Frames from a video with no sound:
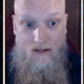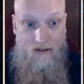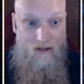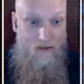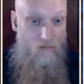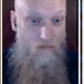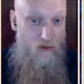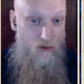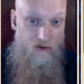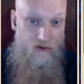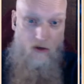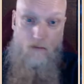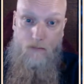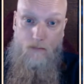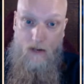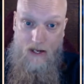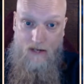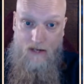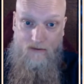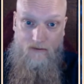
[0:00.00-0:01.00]
and we're so
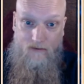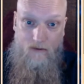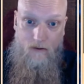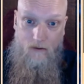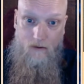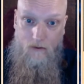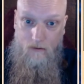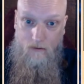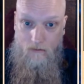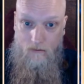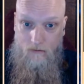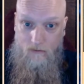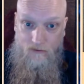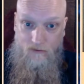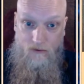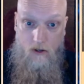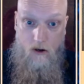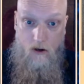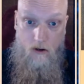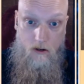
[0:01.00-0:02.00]
blessed at
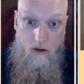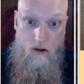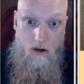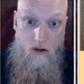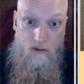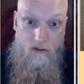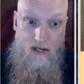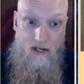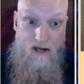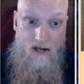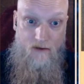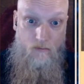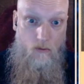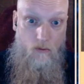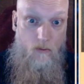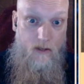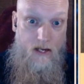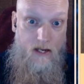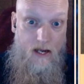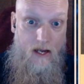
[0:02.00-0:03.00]
Starcar to have
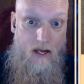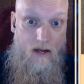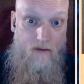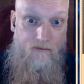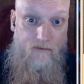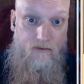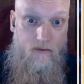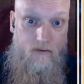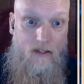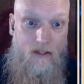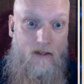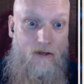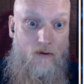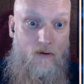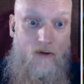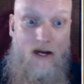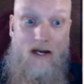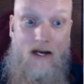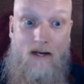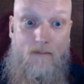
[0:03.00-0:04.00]
what we have in the
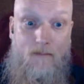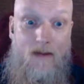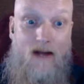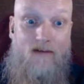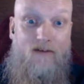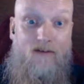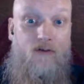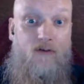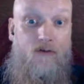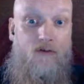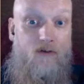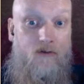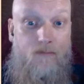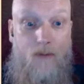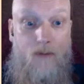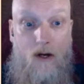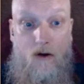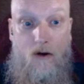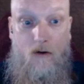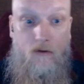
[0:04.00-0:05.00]
organic matter, such as
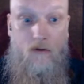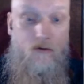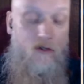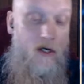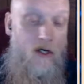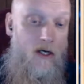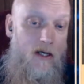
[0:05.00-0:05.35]
bones.